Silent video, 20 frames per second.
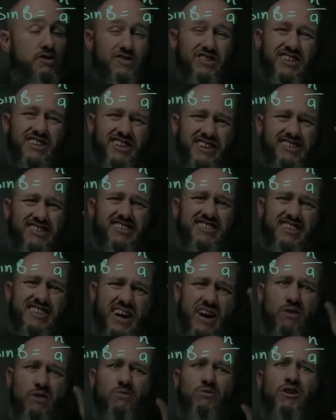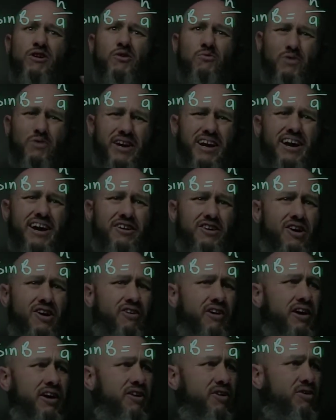So this is now, we're now
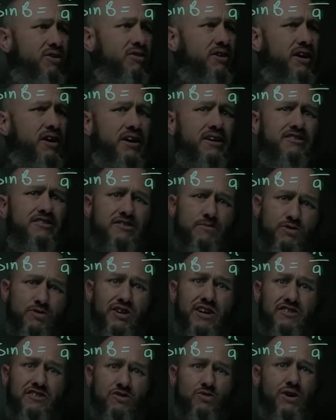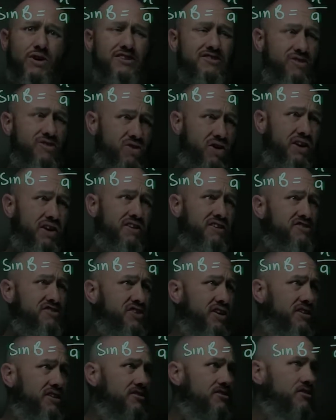going along the simultaneous equation line in a
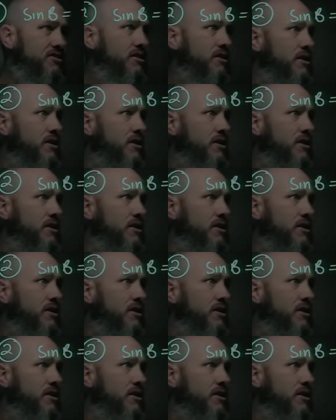sense.